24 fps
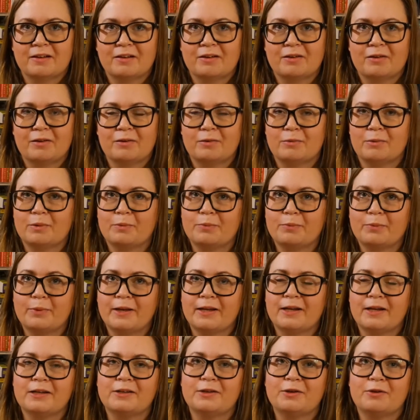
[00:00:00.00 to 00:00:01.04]
of a
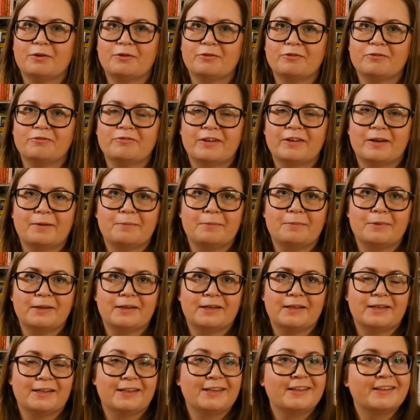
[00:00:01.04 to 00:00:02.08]
well-known
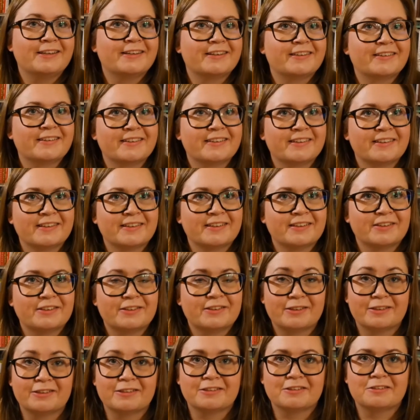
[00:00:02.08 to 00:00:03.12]
family
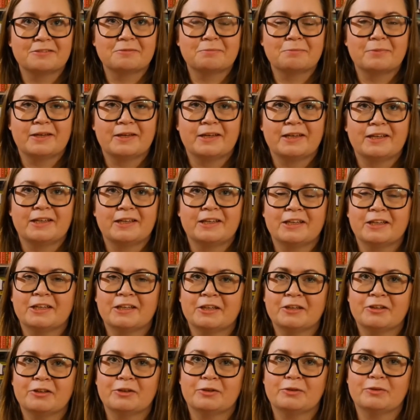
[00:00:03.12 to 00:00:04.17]
doesn't make
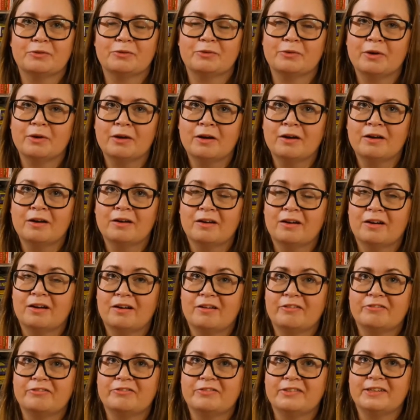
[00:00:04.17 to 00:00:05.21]
you
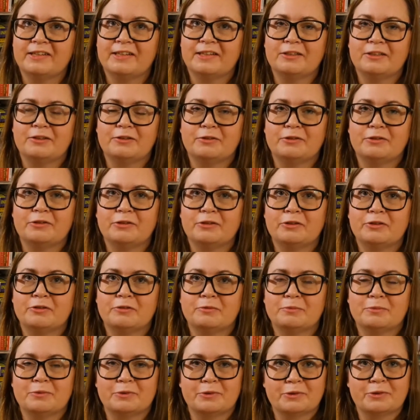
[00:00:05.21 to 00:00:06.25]
a real good
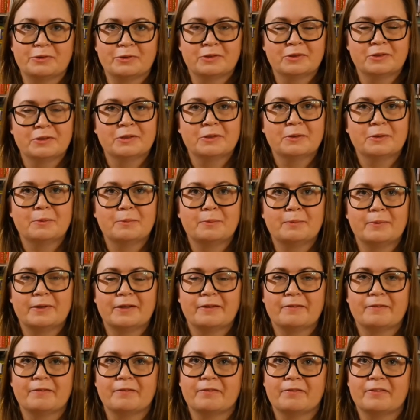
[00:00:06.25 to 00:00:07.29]
human
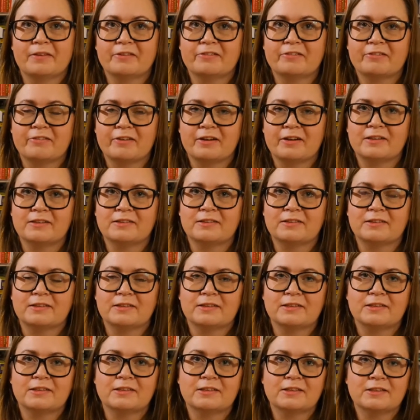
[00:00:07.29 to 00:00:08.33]
when the
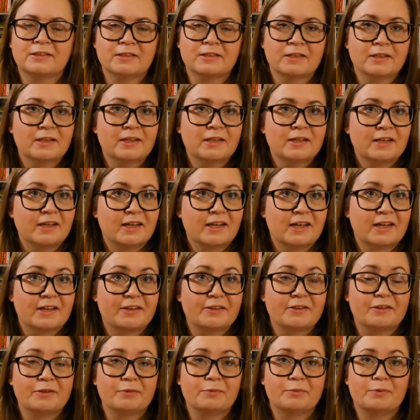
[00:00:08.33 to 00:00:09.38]
crisis
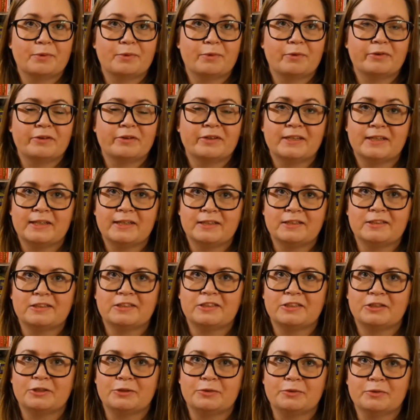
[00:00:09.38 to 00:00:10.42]
and the war
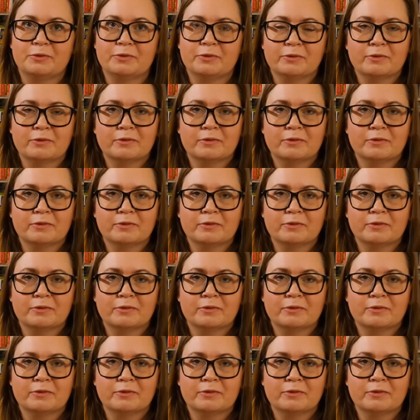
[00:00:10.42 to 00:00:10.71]
hits you